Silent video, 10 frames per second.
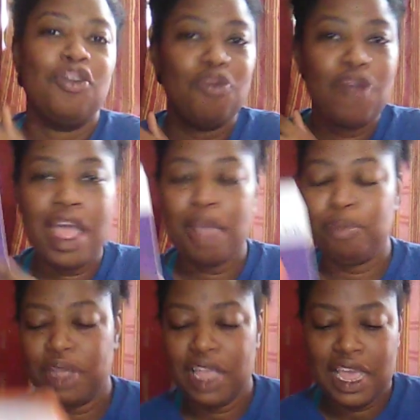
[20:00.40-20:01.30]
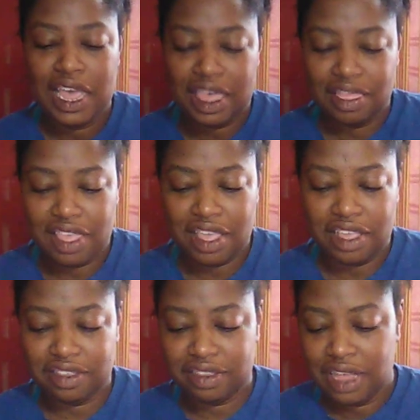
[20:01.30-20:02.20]
rep in
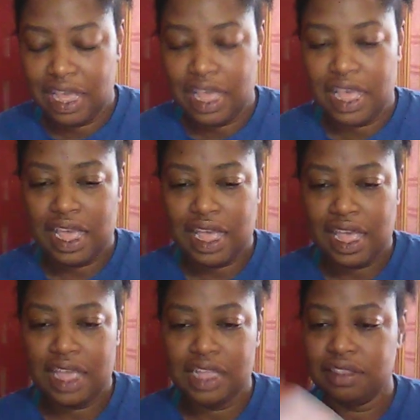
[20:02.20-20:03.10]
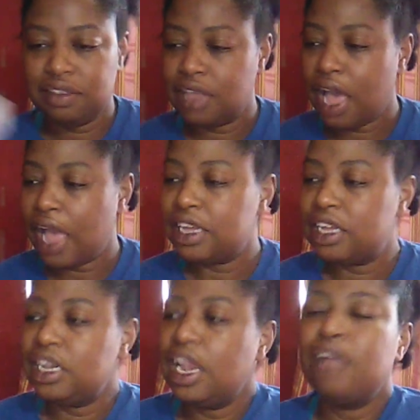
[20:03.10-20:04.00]
this, and I
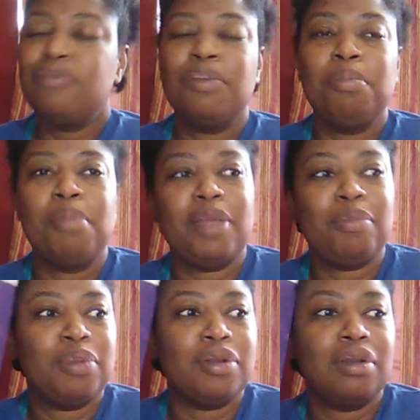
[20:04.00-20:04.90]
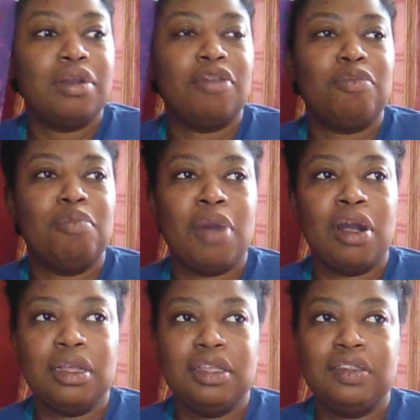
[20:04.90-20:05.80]
could not remember
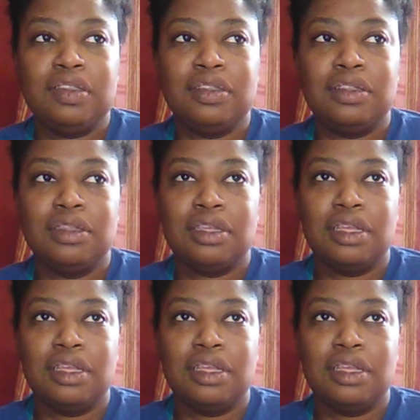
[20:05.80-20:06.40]
Mark's